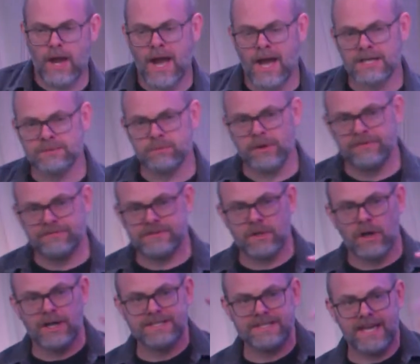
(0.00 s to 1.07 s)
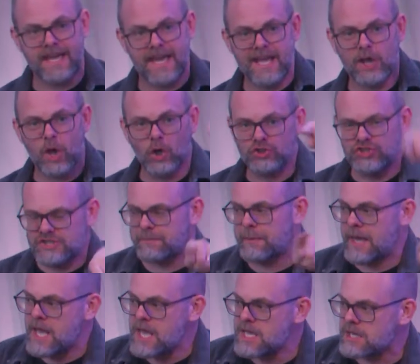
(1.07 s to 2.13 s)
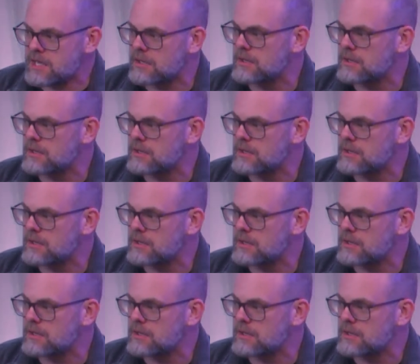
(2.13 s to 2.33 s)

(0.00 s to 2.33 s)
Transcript: as we've started to hear God speak